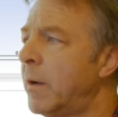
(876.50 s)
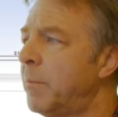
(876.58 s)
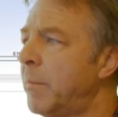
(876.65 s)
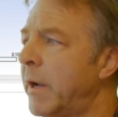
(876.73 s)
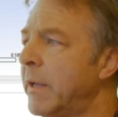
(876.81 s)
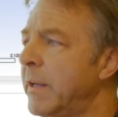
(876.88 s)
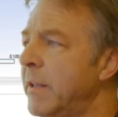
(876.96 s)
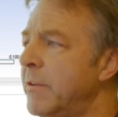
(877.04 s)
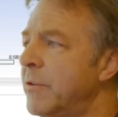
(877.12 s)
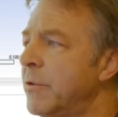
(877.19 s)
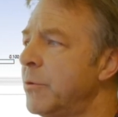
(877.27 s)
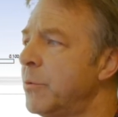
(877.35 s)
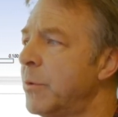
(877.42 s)
I need
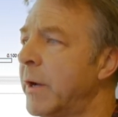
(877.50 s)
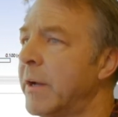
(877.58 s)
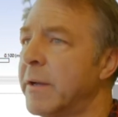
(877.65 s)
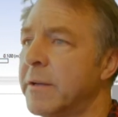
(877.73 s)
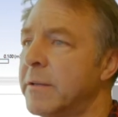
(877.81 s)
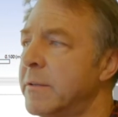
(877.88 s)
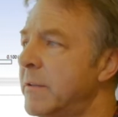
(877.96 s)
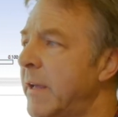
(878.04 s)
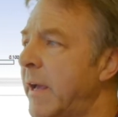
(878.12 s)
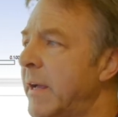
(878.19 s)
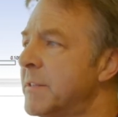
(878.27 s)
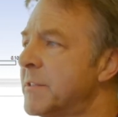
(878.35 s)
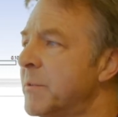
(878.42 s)
to
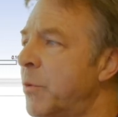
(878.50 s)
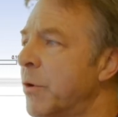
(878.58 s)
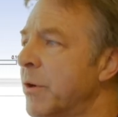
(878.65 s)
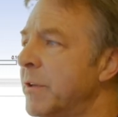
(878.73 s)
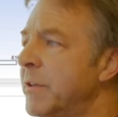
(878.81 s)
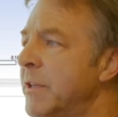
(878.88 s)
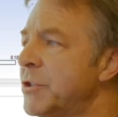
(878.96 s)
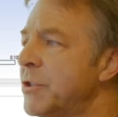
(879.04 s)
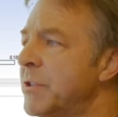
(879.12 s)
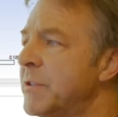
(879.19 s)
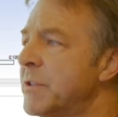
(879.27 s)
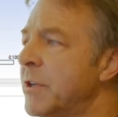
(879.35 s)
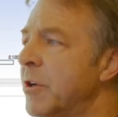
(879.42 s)
add some more
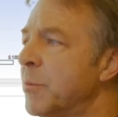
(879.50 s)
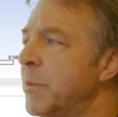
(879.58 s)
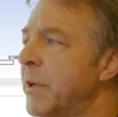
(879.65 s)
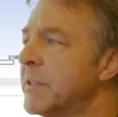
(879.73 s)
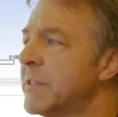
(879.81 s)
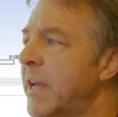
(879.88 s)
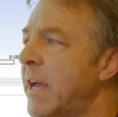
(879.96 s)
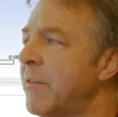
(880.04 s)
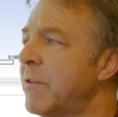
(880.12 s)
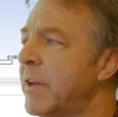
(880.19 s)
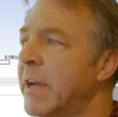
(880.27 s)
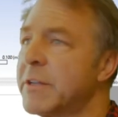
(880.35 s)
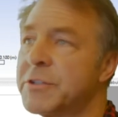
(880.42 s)
conditions here because I
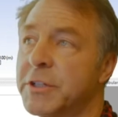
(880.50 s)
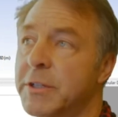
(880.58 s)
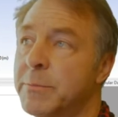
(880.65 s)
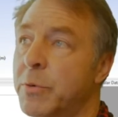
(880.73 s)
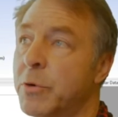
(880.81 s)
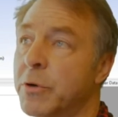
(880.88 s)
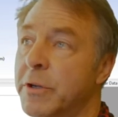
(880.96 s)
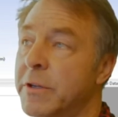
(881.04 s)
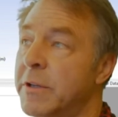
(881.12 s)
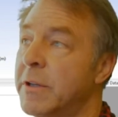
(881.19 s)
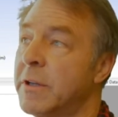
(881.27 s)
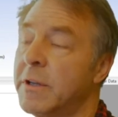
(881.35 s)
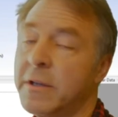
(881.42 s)
haven't actually imported
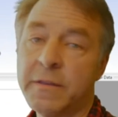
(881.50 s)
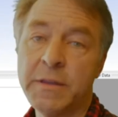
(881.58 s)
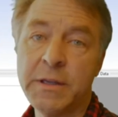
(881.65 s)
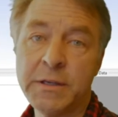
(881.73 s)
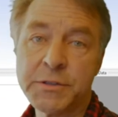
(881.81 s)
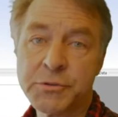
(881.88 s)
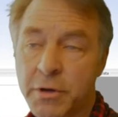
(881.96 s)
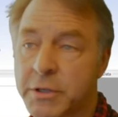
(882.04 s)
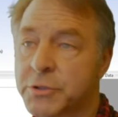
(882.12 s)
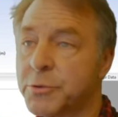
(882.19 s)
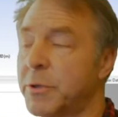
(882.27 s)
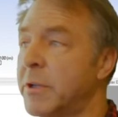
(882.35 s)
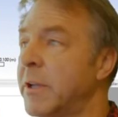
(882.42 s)
the
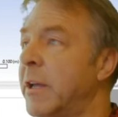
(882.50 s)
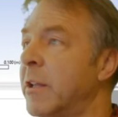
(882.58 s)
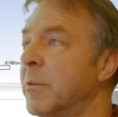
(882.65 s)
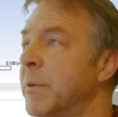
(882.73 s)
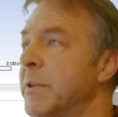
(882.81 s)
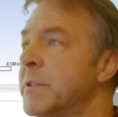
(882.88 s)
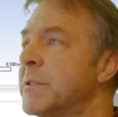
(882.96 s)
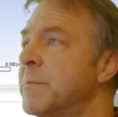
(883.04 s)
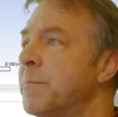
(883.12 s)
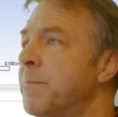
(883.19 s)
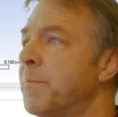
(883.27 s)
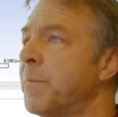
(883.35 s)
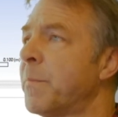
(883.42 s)
structural elements.
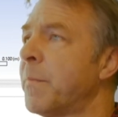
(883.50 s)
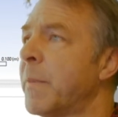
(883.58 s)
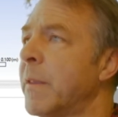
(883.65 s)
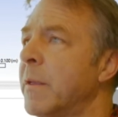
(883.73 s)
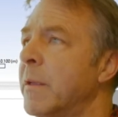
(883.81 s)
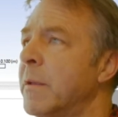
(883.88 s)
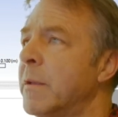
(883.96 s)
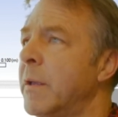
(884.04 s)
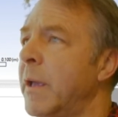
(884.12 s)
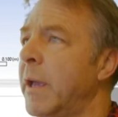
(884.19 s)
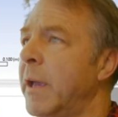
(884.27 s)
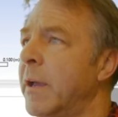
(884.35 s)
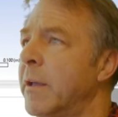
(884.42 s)

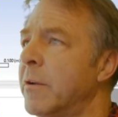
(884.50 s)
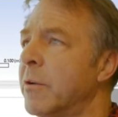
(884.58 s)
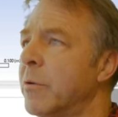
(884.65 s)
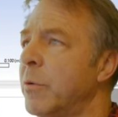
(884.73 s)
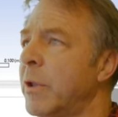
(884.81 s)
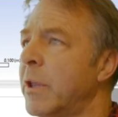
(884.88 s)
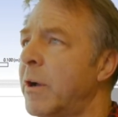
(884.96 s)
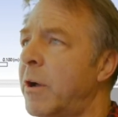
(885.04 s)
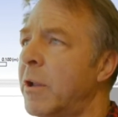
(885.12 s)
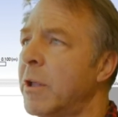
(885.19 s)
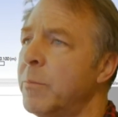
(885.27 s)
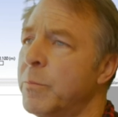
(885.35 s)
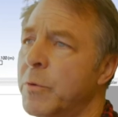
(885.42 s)
And really all
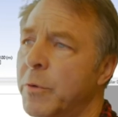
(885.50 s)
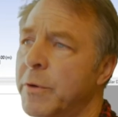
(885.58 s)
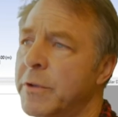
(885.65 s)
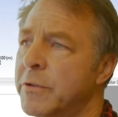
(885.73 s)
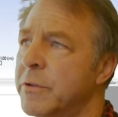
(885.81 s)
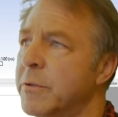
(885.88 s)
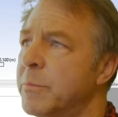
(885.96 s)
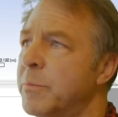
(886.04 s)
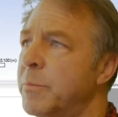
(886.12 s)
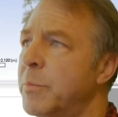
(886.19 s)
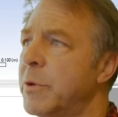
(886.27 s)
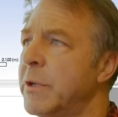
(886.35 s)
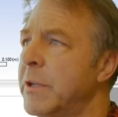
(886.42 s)
I'm going to
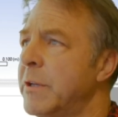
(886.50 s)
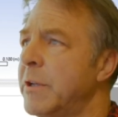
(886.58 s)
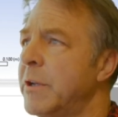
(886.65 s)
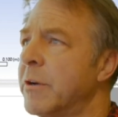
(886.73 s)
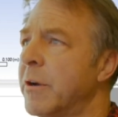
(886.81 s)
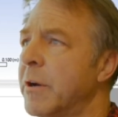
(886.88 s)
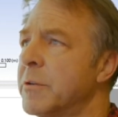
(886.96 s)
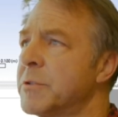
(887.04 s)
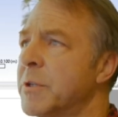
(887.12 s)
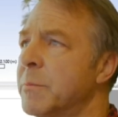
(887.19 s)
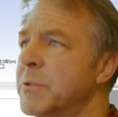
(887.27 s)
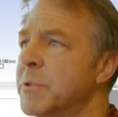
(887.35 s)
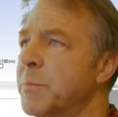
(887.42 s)
put in here are
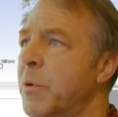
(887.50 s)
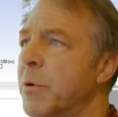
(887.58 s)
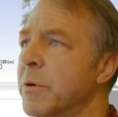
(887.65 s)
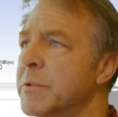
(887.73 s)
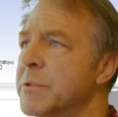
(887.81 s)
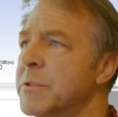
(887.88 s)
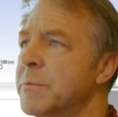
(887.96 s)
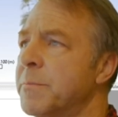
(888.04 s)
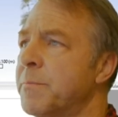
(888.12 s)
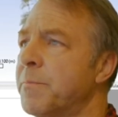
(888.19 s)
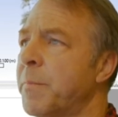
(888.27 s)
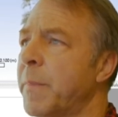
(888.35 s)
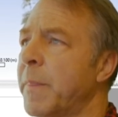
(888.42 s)
some supports.
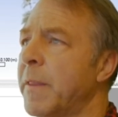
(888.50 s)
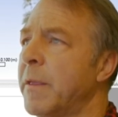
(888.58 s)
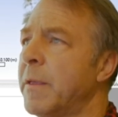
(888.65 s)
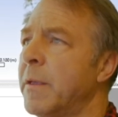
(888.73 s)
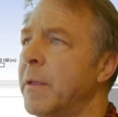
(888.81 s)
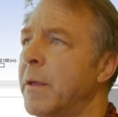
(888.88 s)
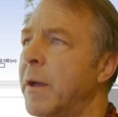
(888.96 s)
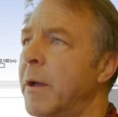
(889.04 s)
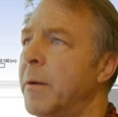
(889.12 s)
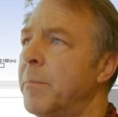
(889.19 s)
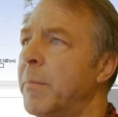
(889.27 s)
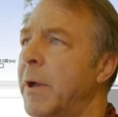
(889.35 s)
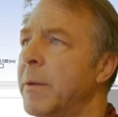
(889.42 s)

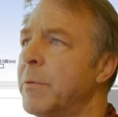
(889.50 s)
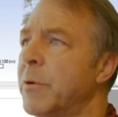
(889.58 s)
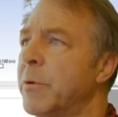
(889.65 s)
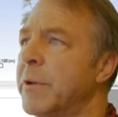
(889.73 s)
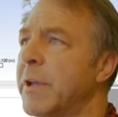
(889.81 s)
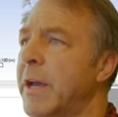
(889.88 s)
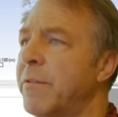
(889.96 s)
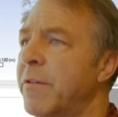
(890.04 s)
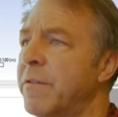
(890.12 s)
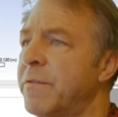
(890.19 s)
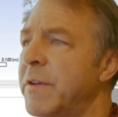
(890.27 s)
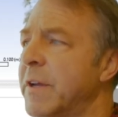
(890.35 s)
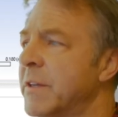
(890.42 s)
I'm going to have a
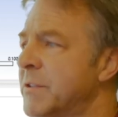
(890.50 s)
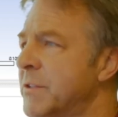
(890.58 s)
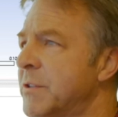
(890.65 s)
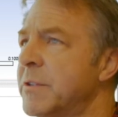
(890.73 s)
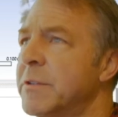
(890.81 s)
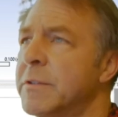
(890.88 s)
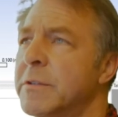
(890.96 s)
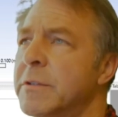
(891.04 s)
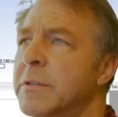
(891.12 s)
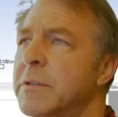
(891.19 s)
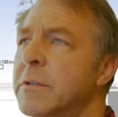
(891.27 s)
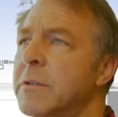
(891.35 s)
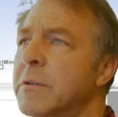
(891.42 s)
fixed
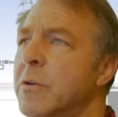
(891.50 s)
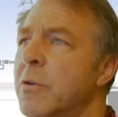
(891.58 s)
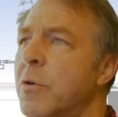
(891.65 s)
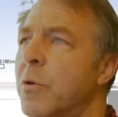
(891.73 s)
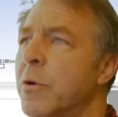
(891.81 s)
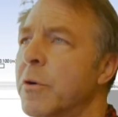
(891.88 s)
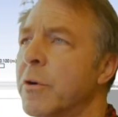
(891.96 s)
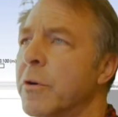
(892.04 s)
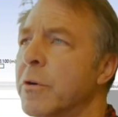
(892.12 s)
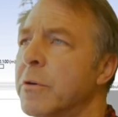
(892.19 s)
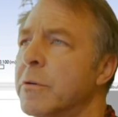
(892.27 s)
corner.